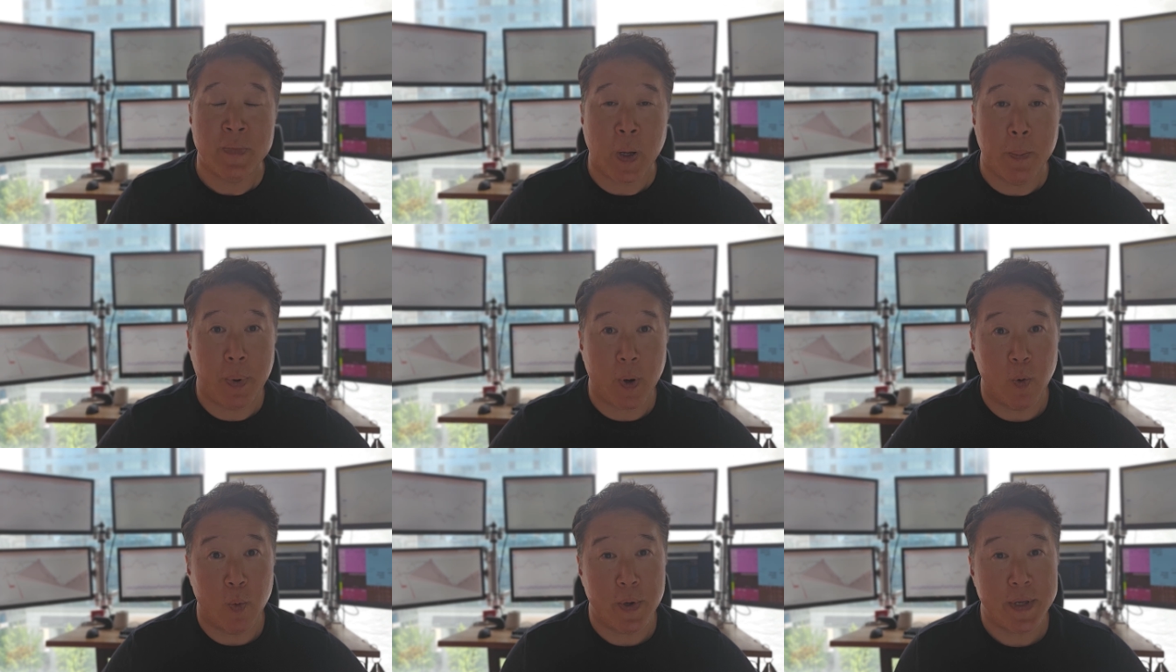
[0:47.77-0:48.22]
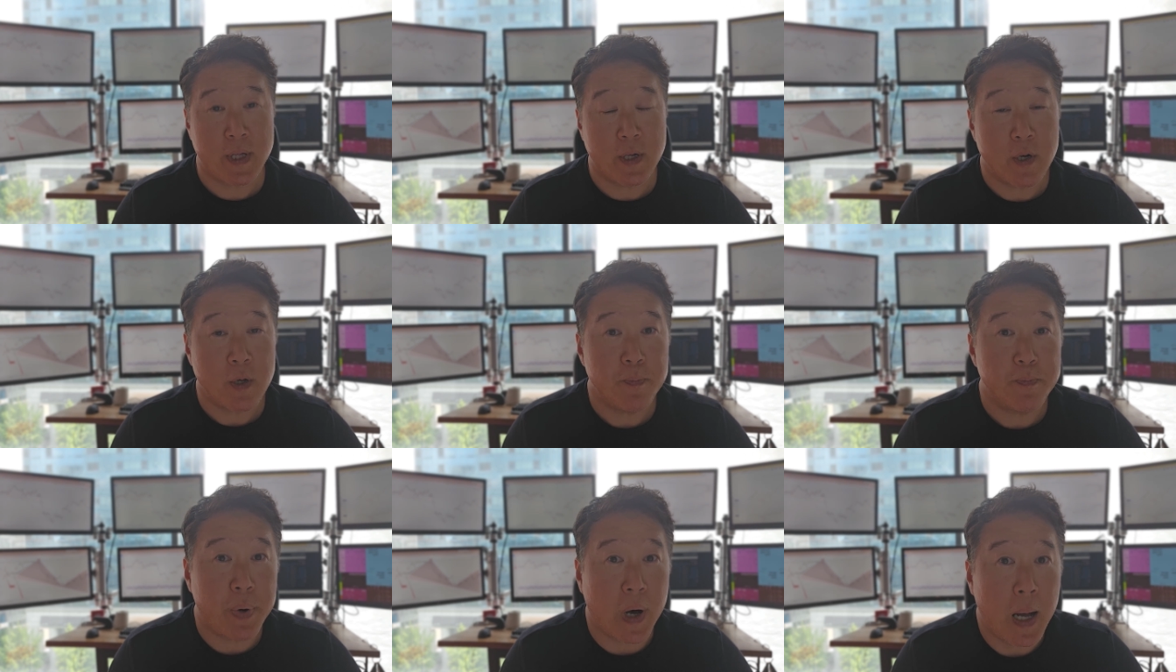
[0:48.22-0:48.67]
but we
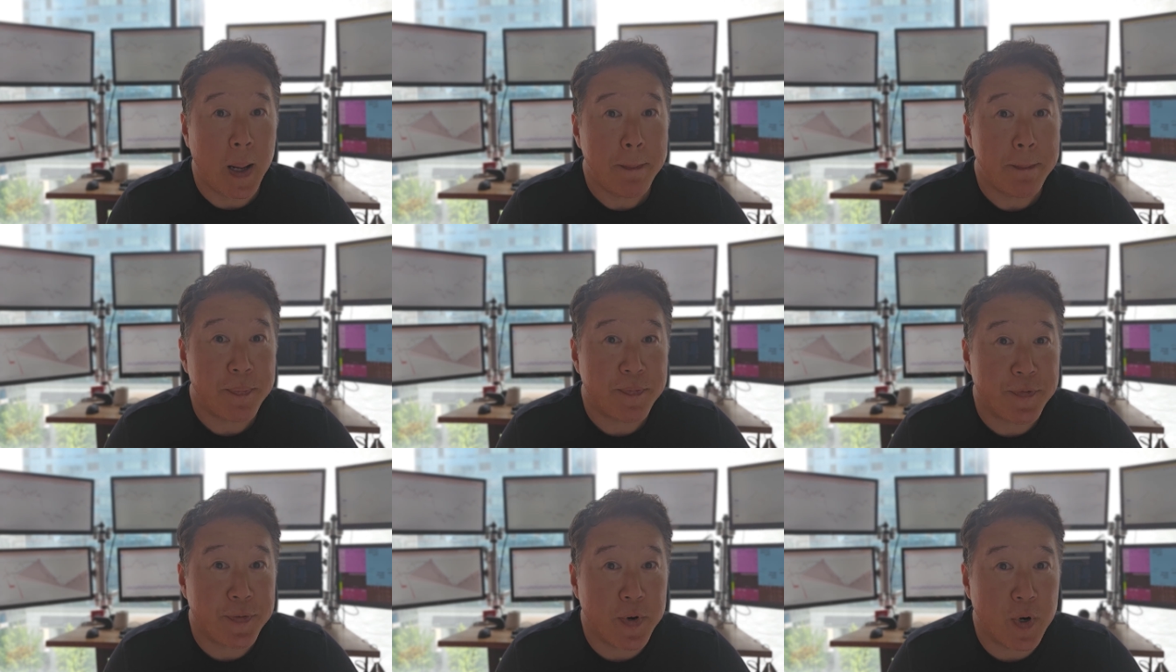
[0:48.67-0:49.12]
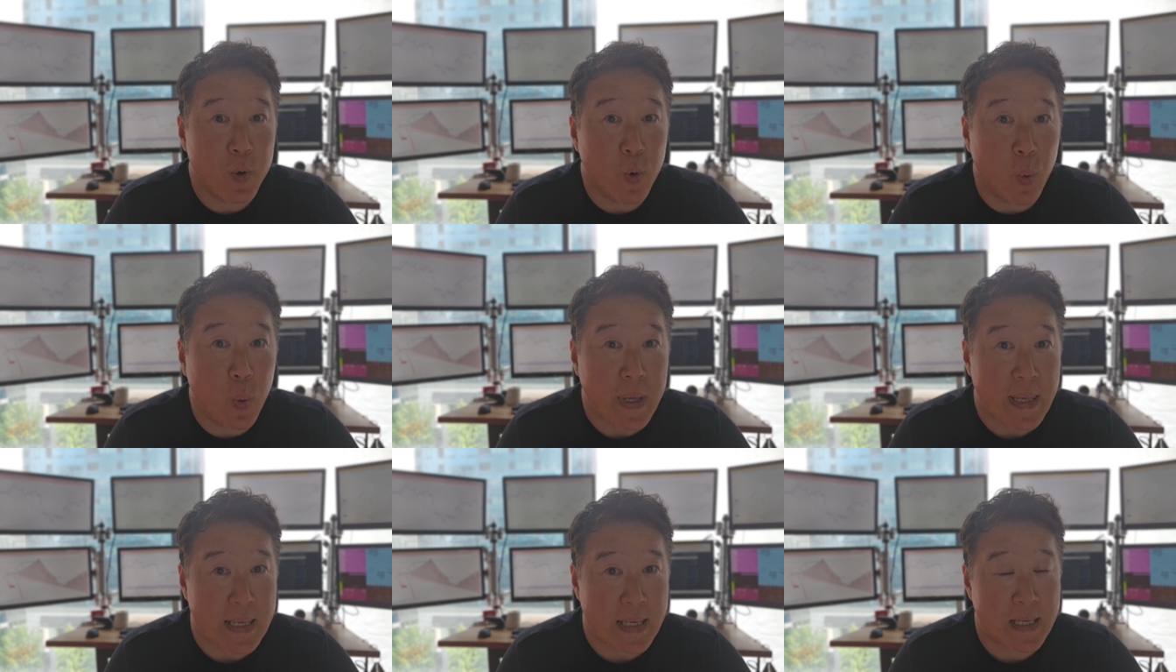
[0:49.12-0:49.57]
could pump for a
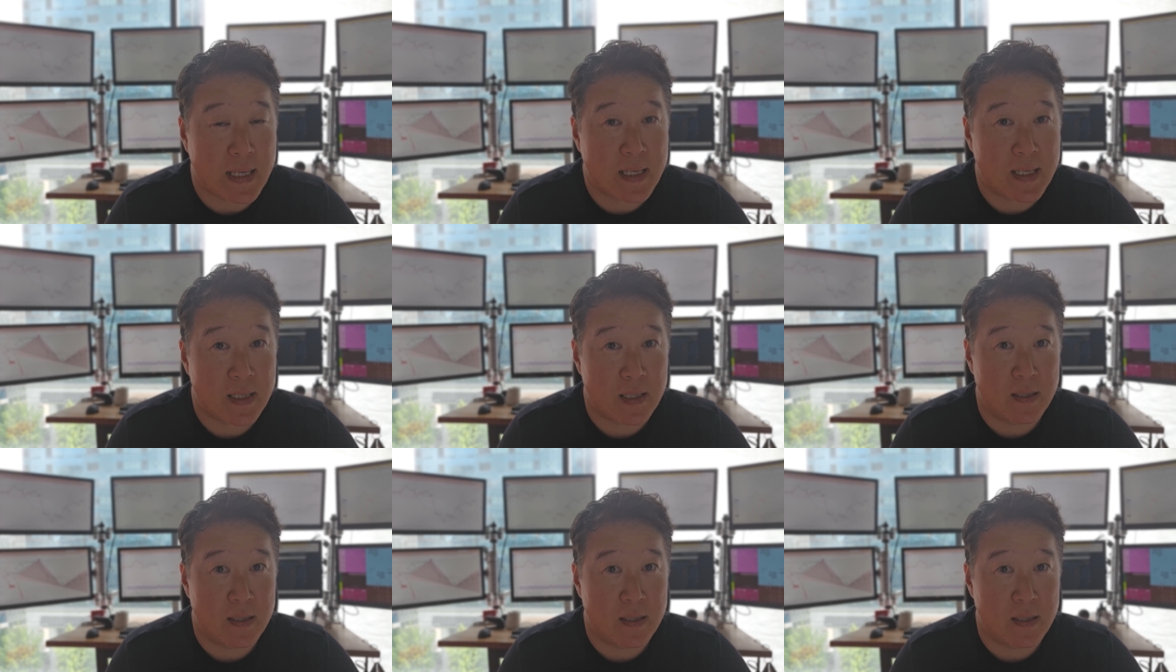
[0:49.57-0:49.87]
week,